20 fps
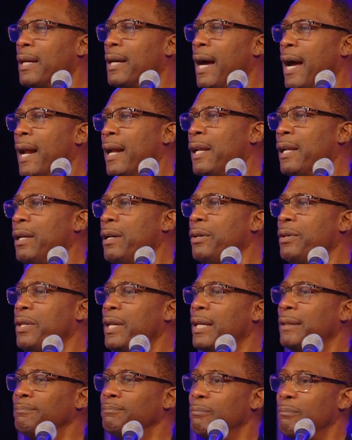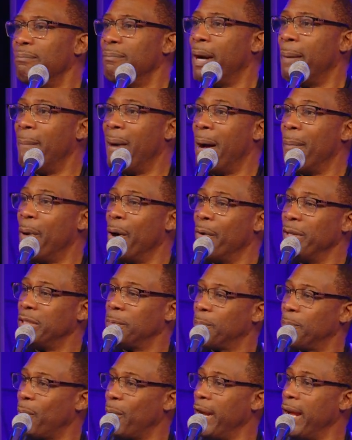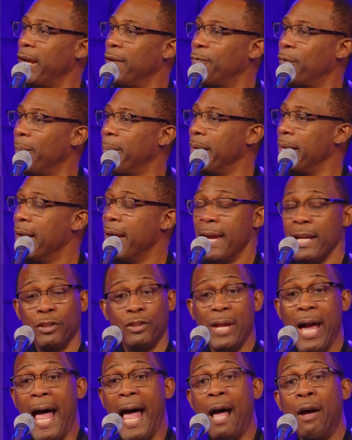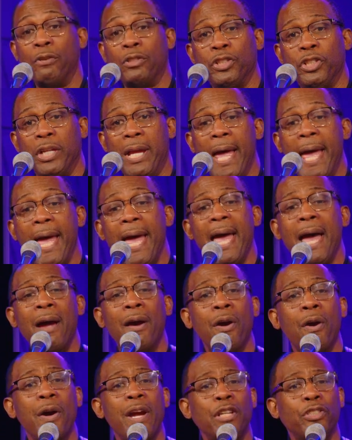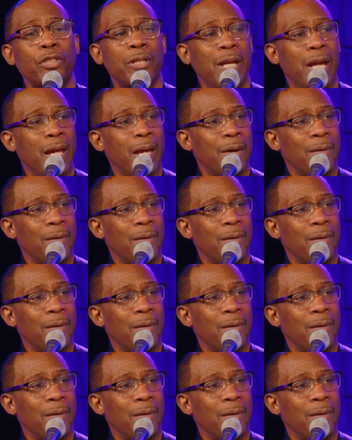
Hallelujah. My mom always prayed for me. She said, I'll cherish,